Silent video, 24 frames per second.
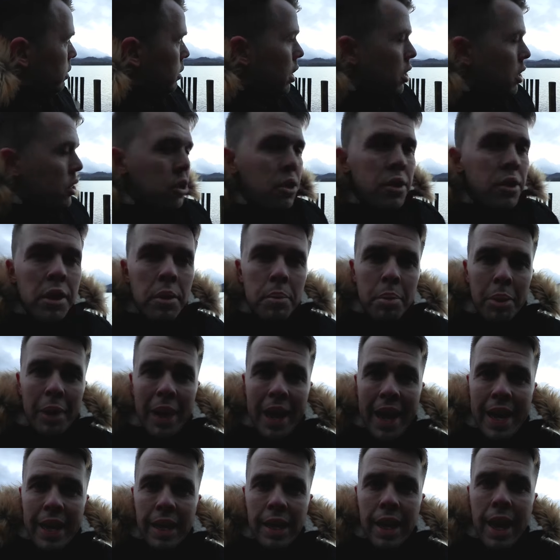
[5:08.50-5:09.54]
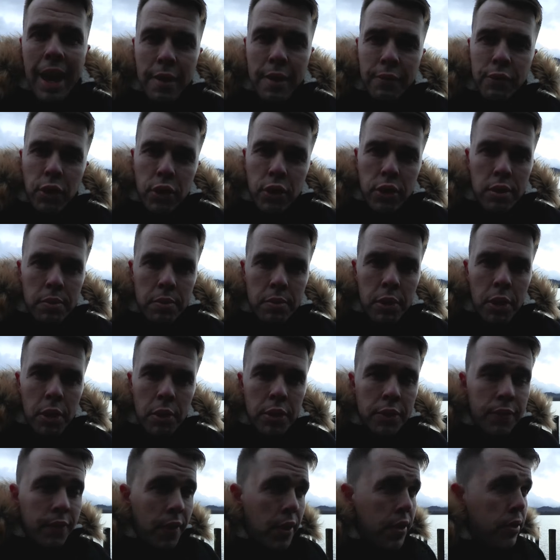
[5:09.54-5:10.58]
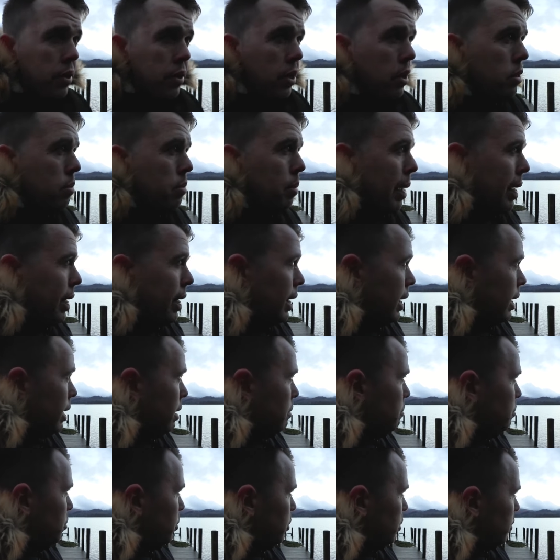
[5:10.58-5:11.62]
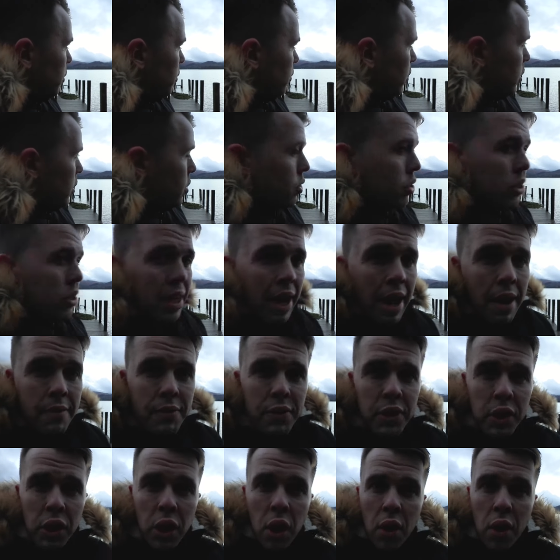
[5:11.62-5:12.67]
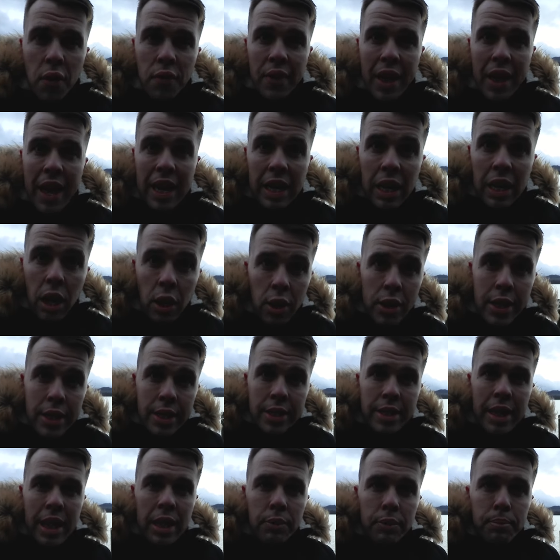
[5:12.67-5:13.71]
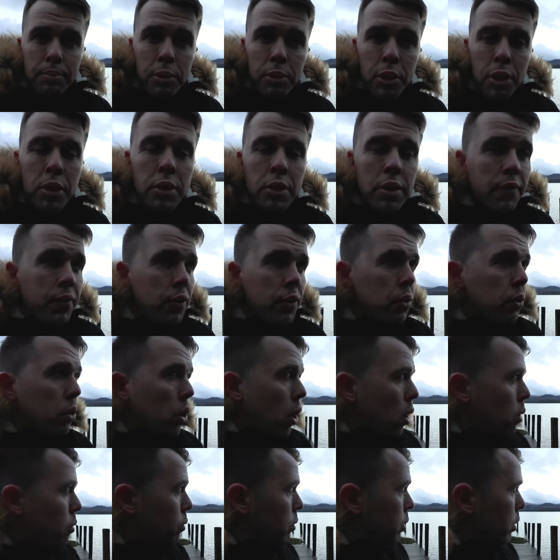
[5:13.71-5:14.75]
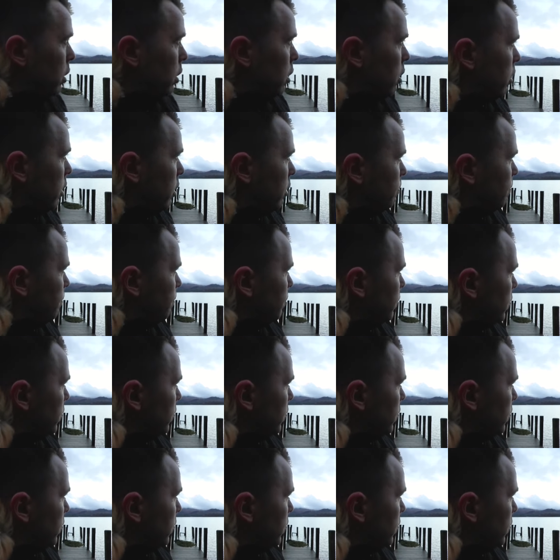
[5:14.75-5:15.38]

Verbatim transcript: I shouldn't complain, I have got some nice photos being here, but I just haven't got that light, that beautiful golden light.